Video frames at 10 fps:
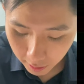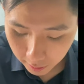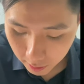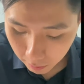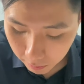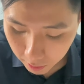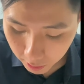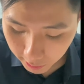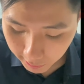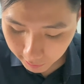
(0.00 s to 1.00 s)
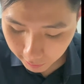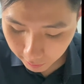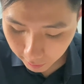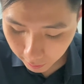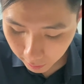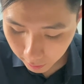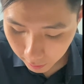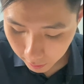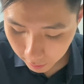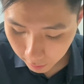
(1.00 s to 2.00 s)
numbers
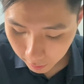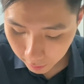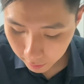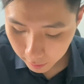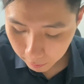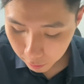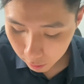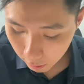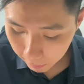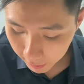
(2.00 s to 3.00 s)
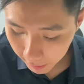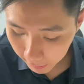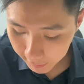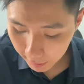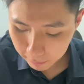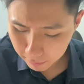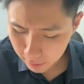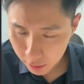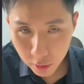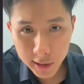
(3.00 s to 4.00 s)
the program can accept.
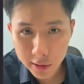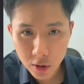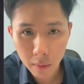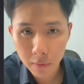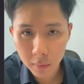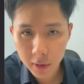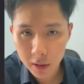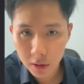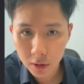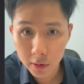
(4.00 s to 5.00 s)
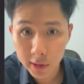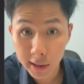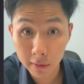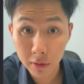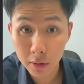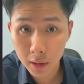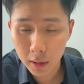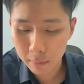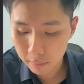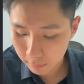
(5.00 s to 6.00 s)
Using short form here to save you
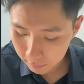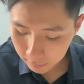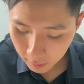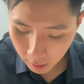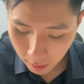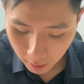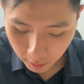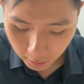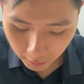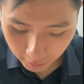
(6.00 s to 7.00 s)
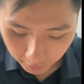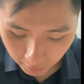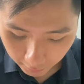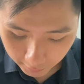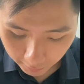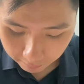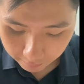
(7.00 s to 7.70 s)
time, can accept.